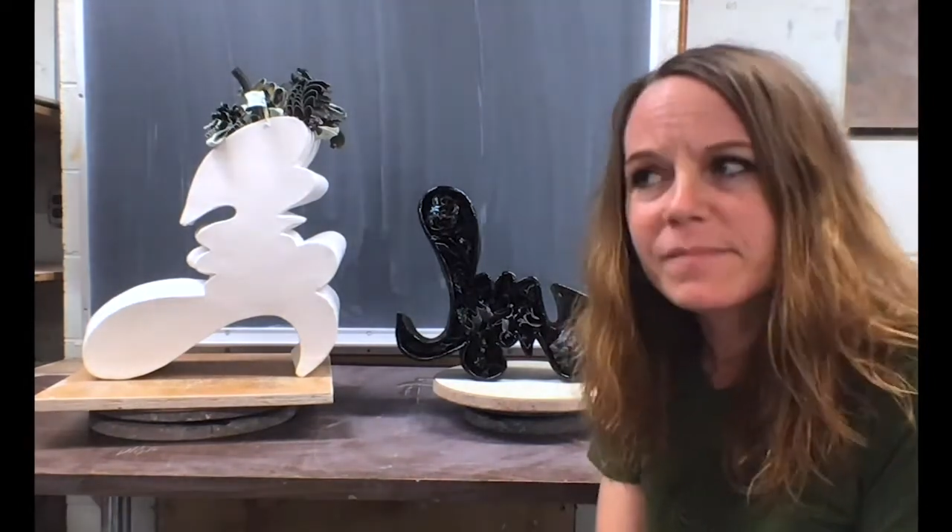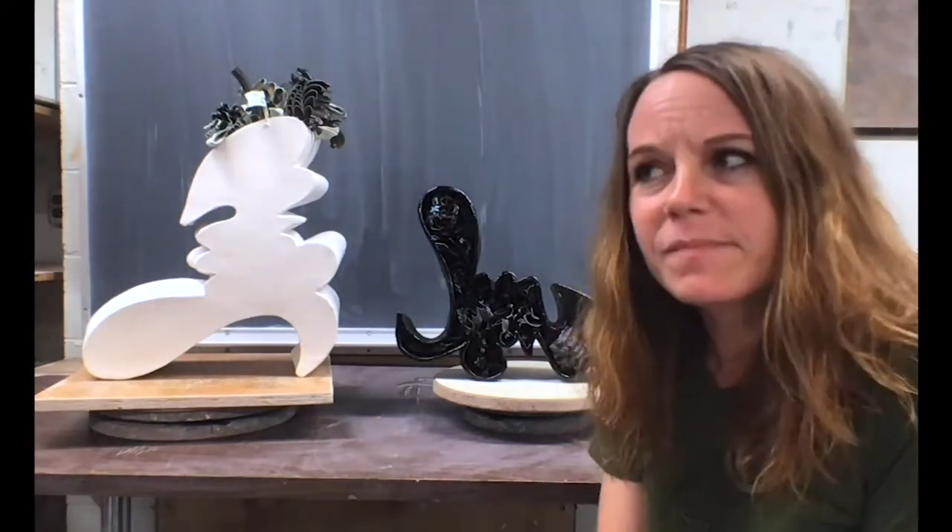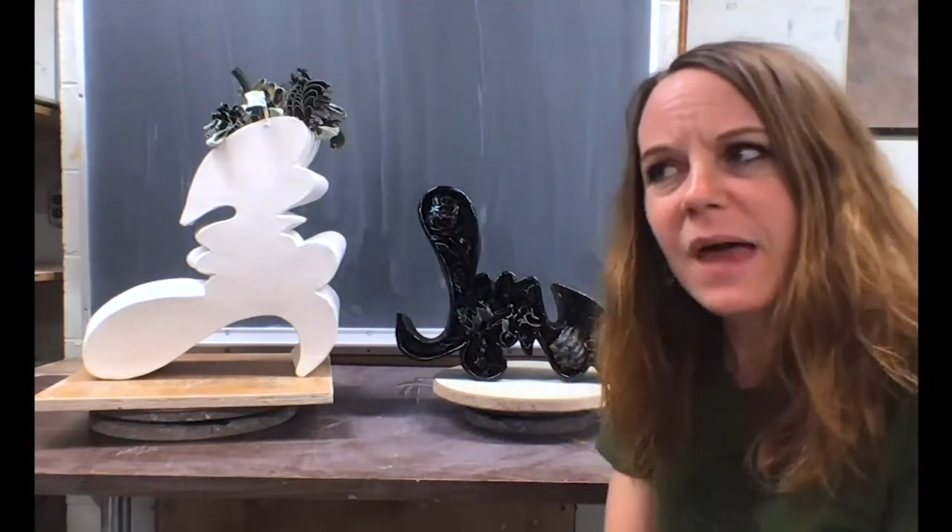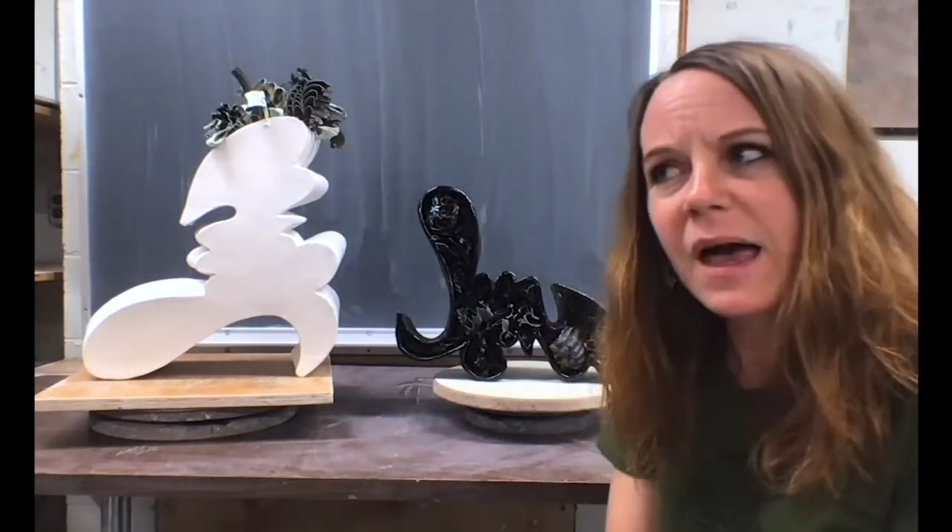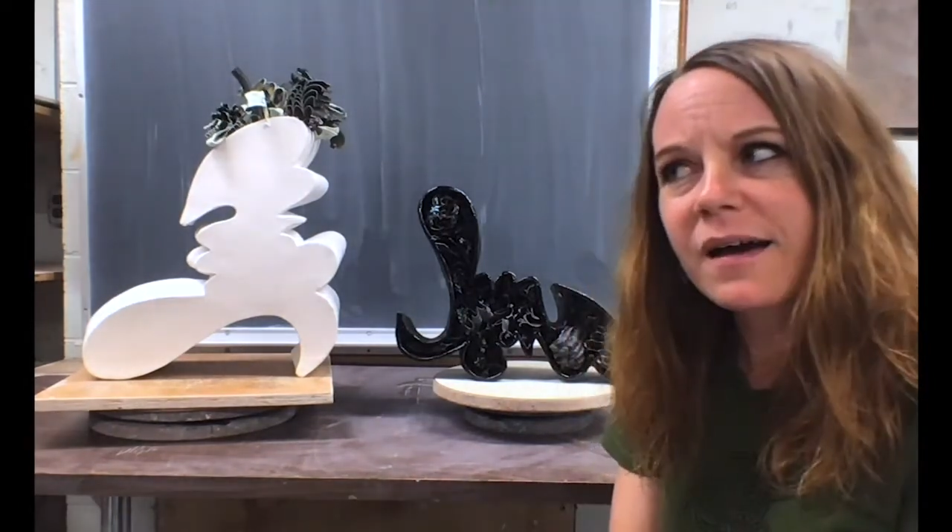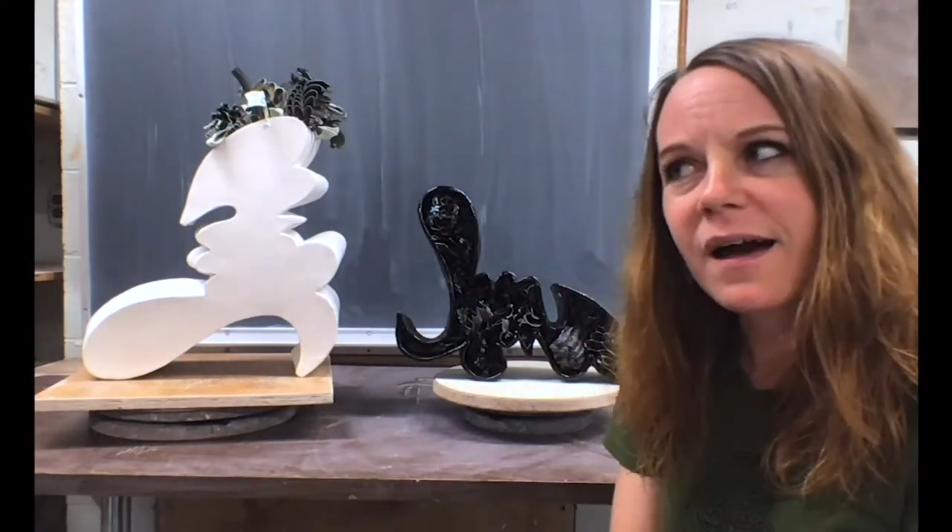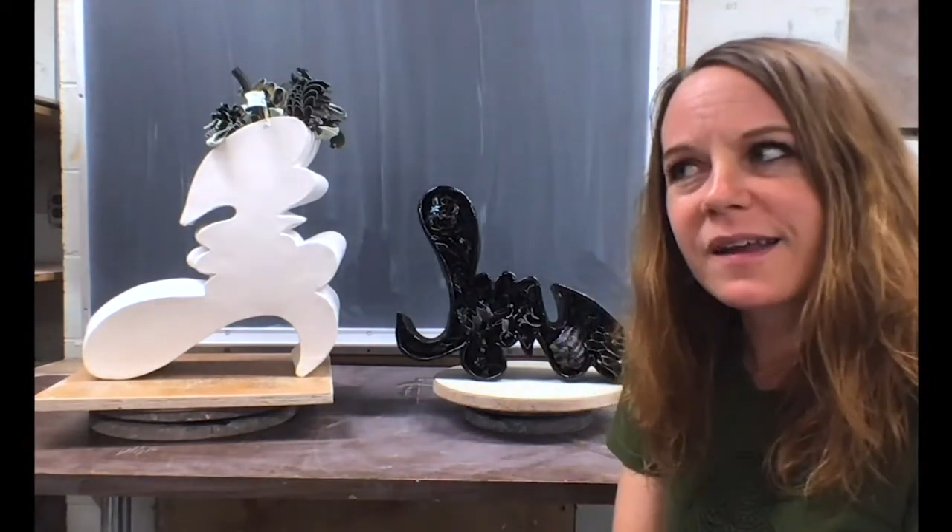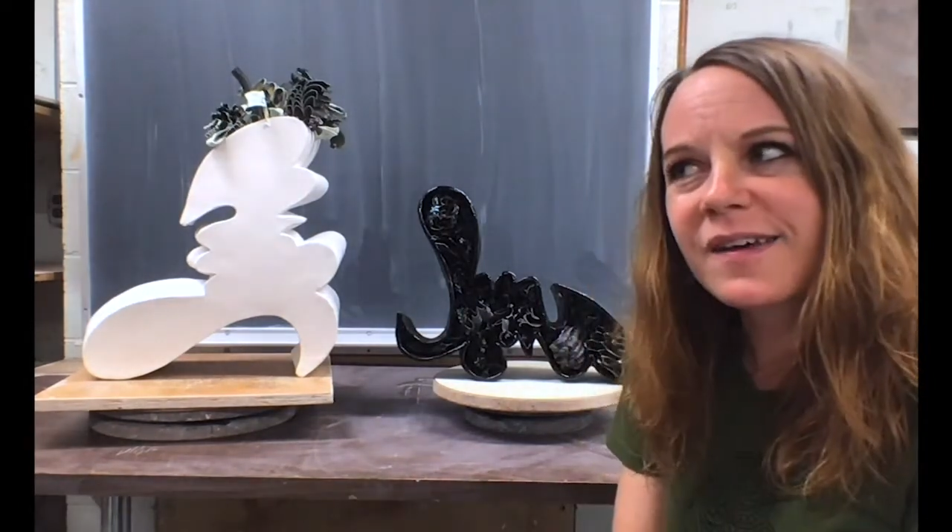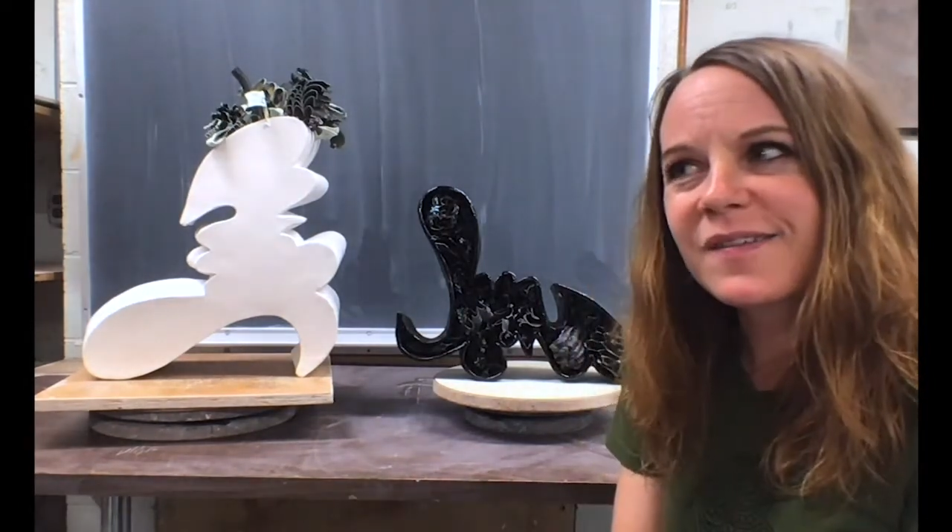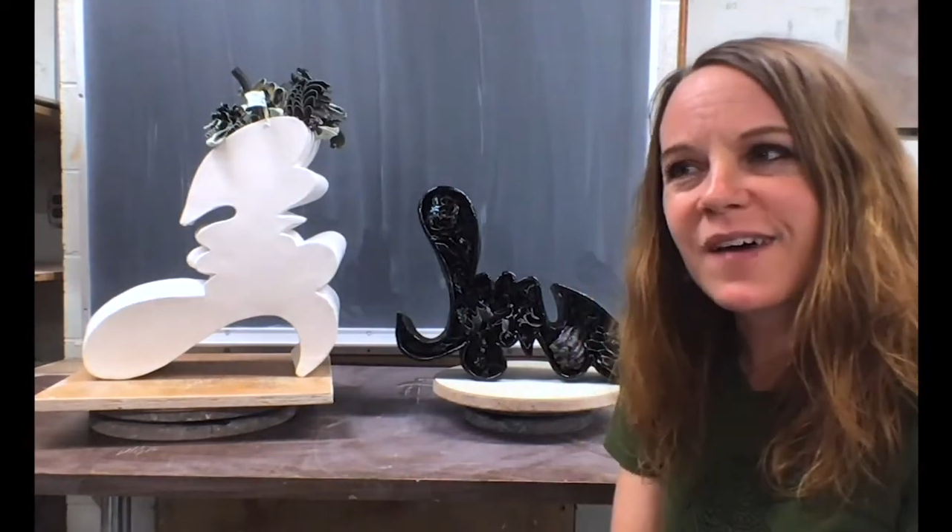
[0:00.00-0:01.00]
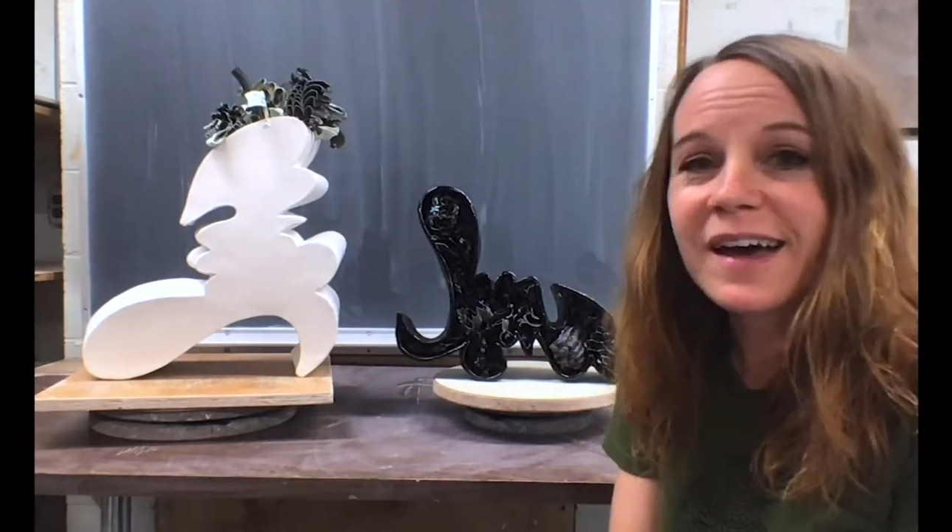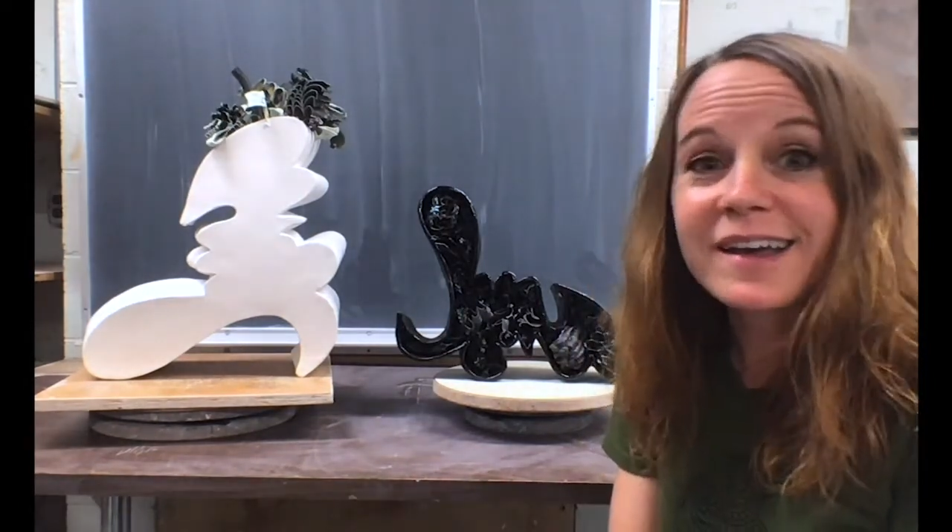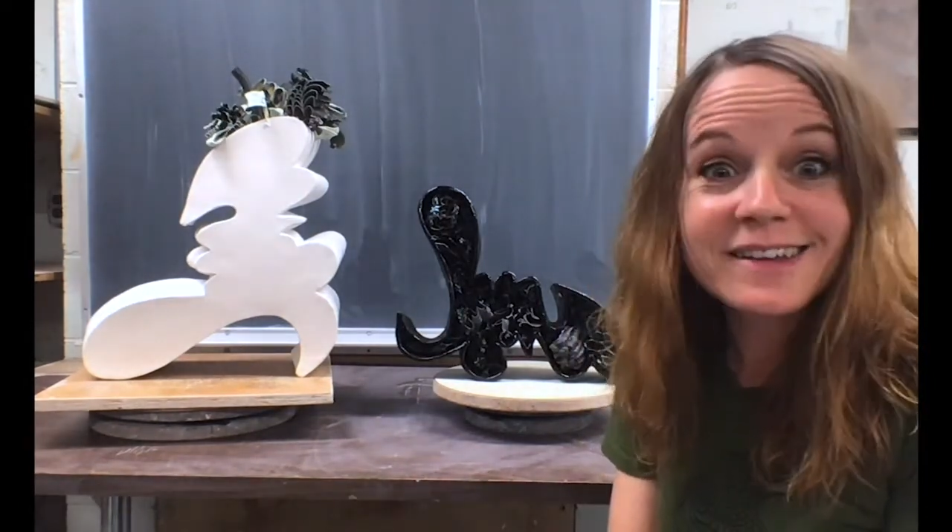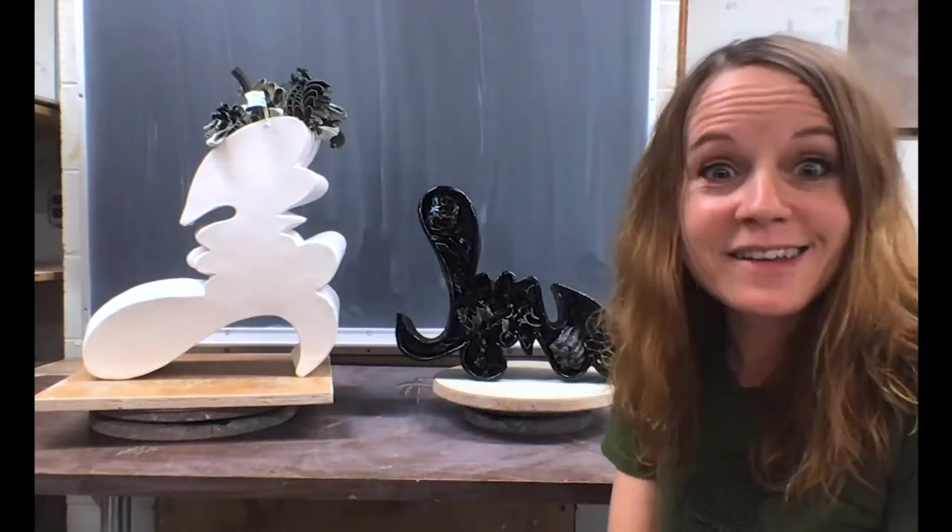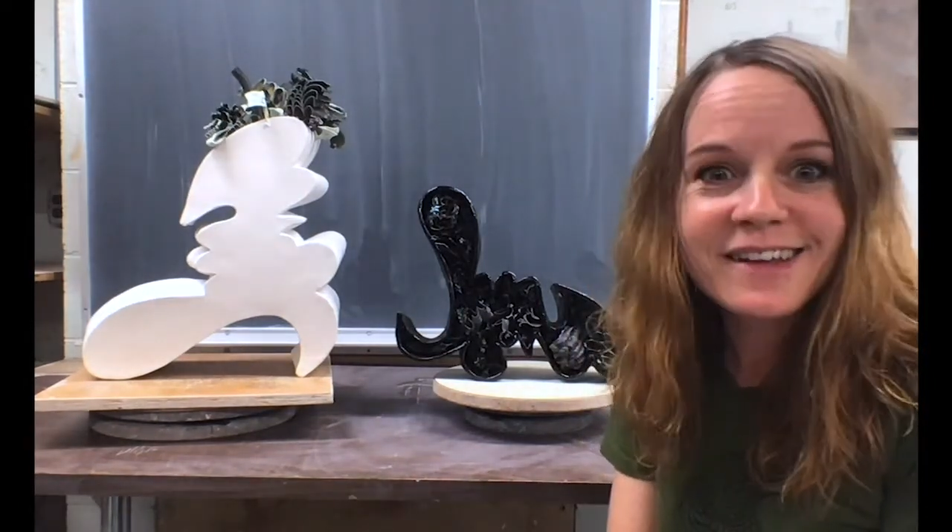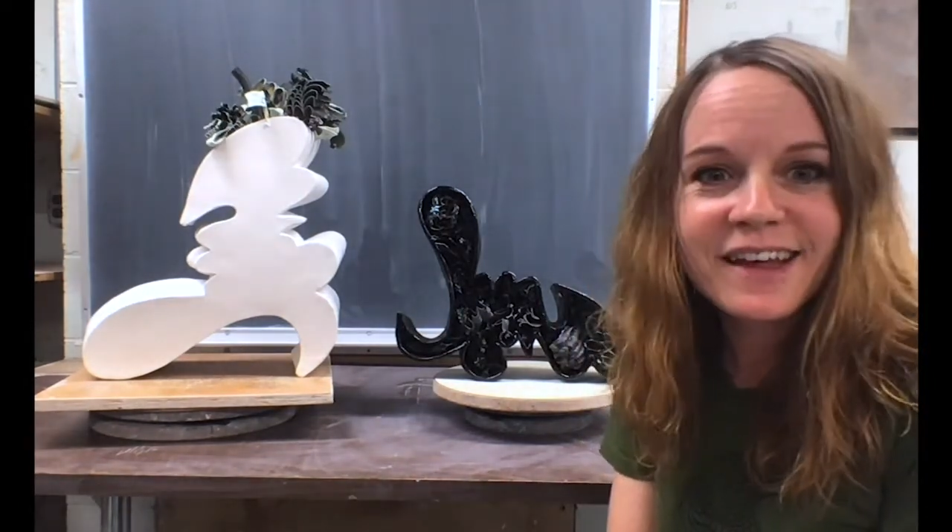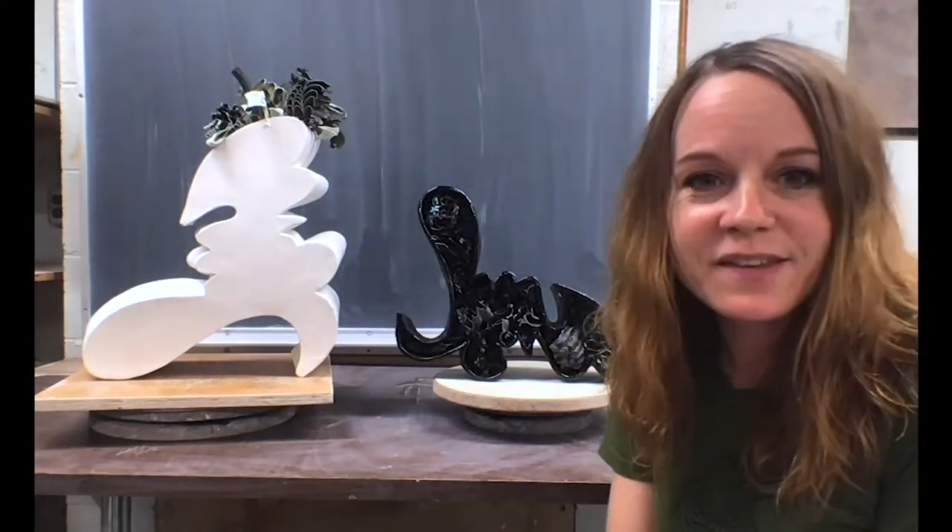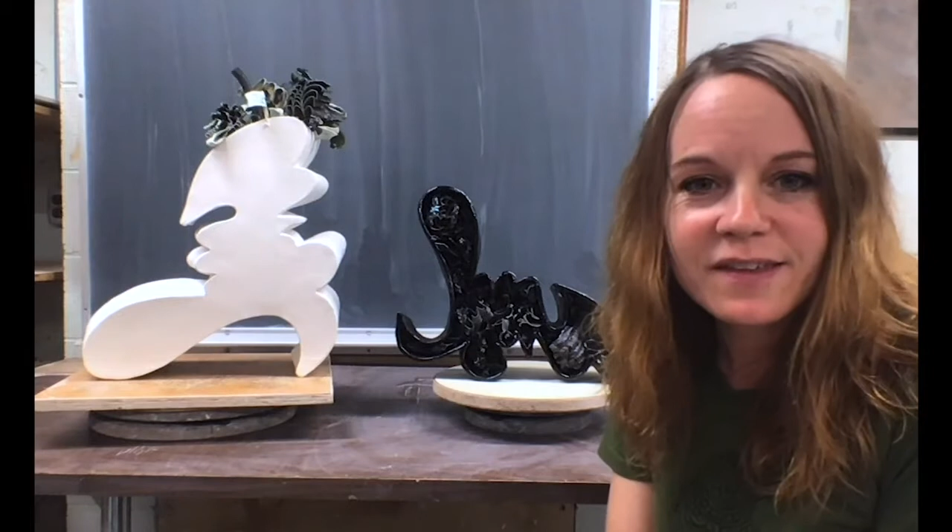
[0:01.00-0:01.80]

that kind of idealized